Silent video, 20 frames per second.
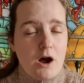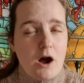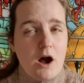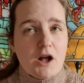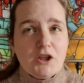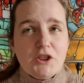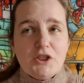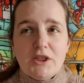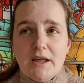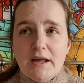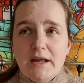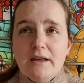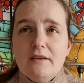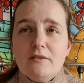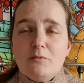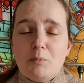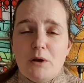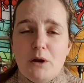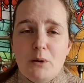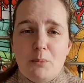I think it's
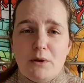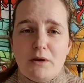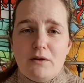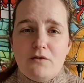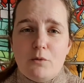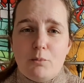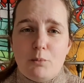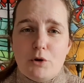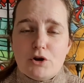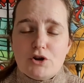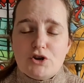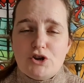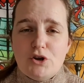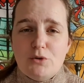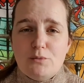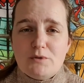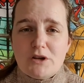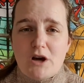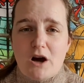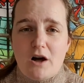been a bit of a
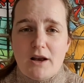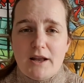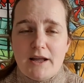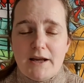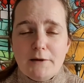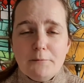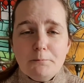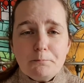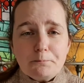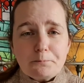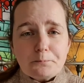booktube darling.